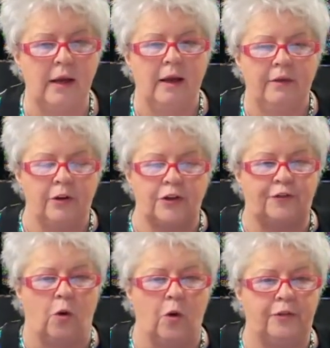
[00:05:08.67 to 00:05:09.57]
There's
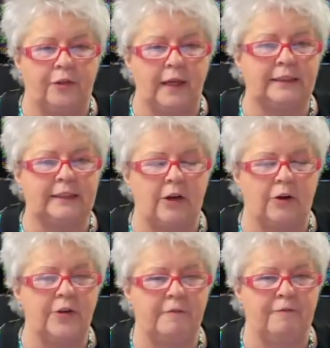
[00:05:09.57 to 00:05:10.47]
four things that are
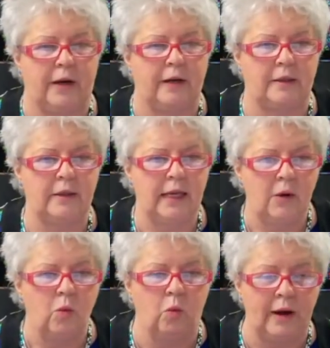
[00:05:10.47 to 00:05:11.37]
different
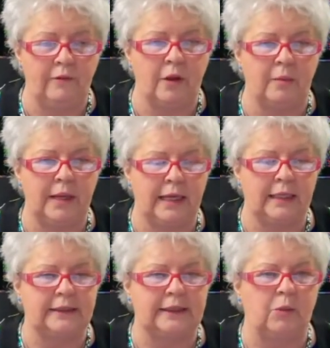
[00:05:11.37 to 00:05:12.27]
one of them
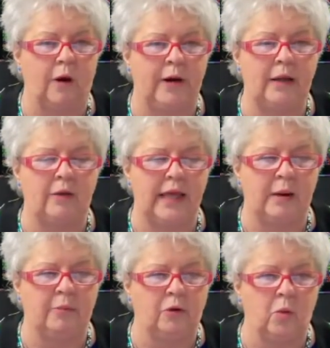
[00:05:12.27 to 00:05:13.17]
is the one, the
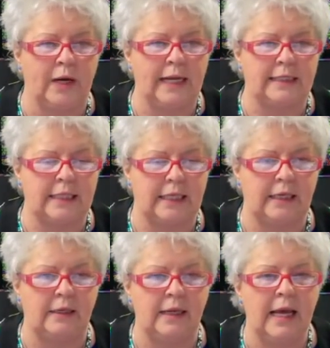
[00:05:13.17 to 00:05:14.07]
Emerald
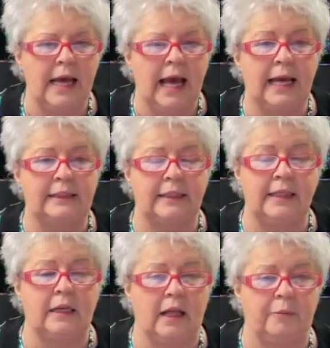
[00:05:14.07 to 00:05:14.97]
118 has a
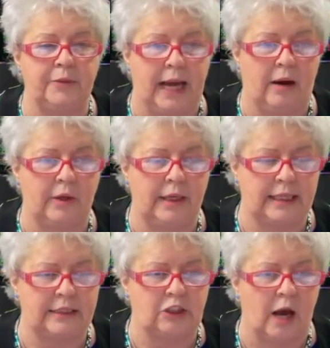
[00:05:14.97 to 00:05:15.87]
needle up down. It
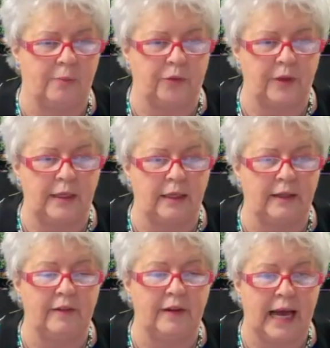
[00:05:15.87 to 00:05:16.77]
can stop with the needle
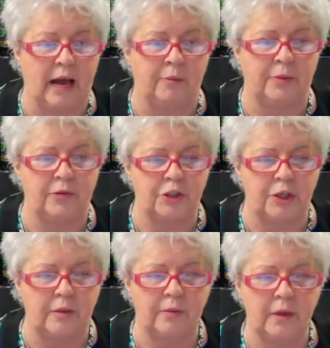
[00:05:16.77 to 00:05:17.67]
in the down
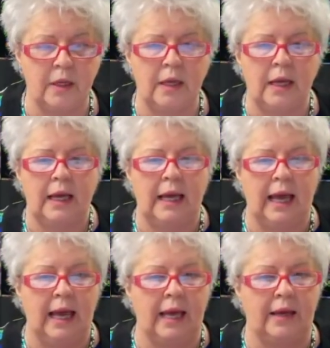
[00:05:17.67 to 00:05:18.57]
position.
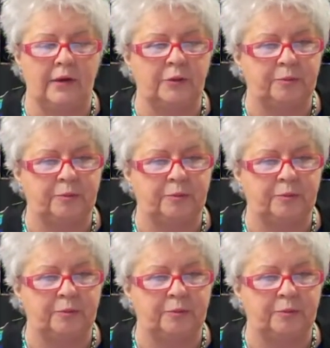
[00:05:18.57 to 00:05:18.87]
And